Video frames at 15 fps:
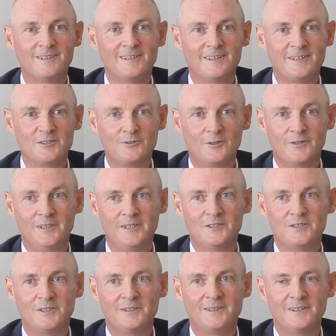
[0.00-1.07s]
It's not
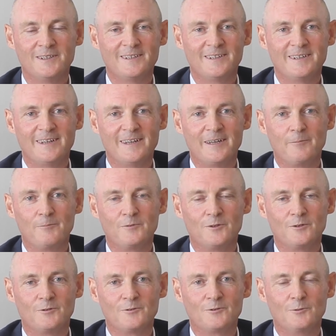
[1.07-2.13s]
easy,
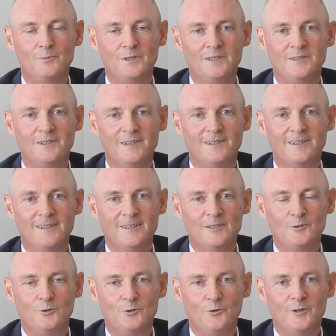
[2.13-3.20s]
you know, to be
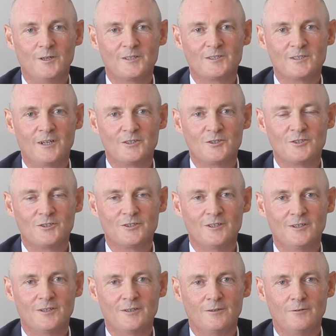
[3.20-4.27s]
doing such
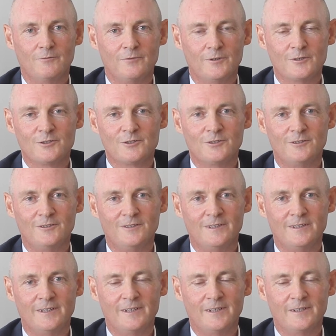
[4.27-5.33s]
virtual,
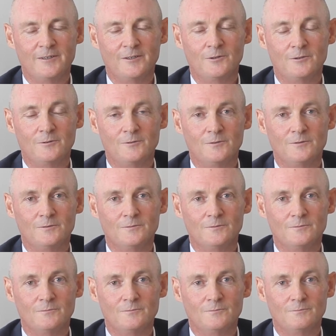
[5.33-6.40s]
you know,
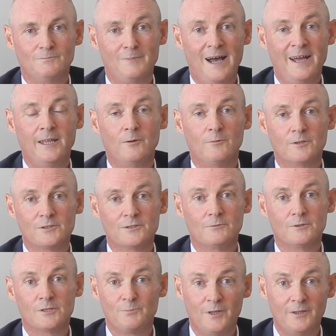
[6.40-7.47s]
man hours. They
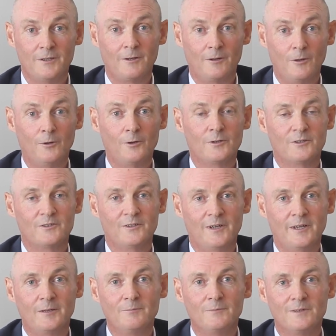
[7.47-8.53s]
were spending a lot of
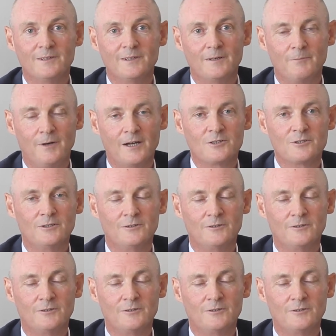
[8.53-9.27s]
time actually